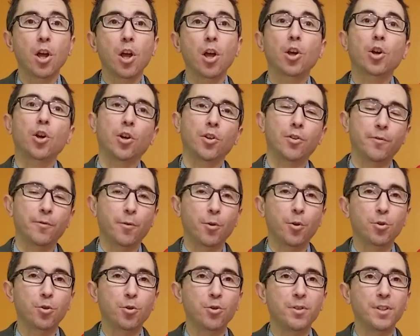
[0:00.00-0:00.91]

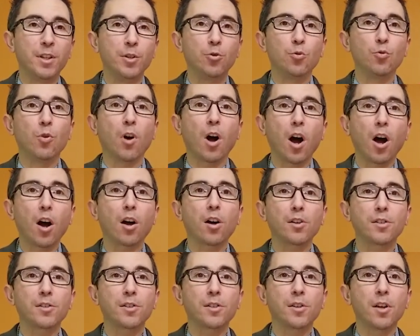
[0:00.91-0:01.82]
converted into
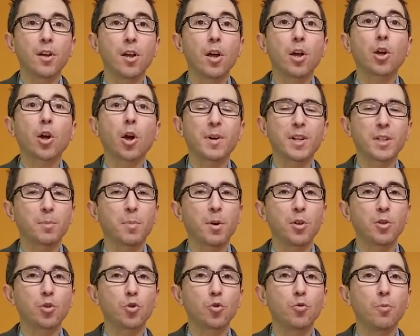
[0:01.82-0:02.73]
odds,
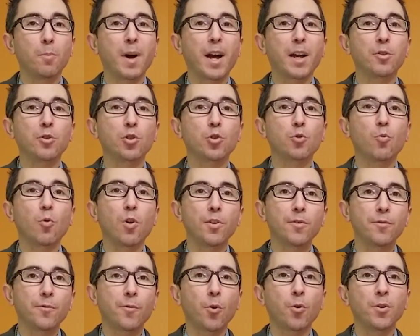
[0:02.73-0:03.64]
corresponds to minus
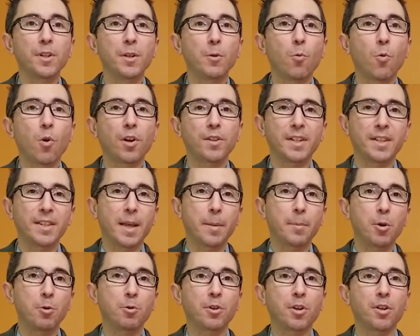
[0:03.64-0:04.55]
141 in
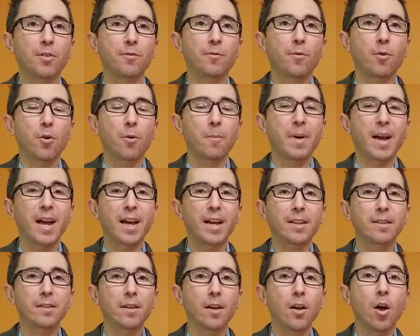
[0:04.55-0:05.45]
American
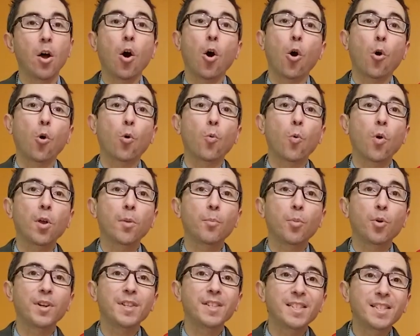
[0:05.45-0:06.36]
format or
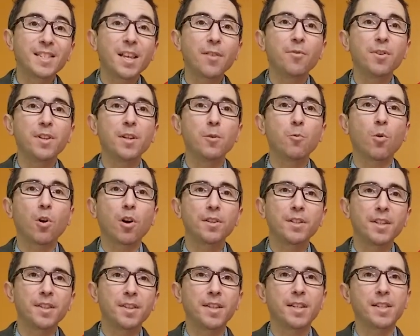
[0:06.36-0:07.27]
1.71
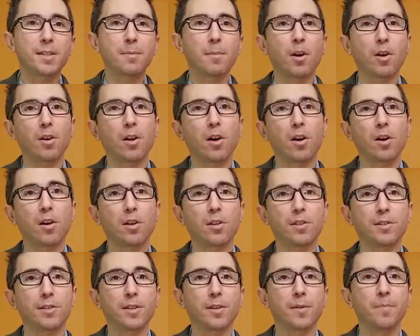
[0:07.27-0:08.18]
in decimal
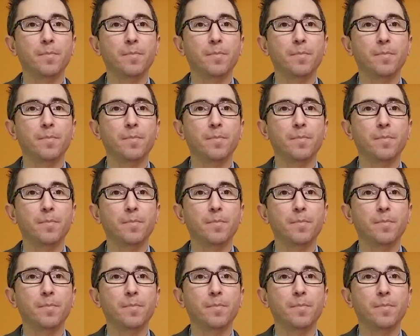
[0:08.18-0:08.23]
odds.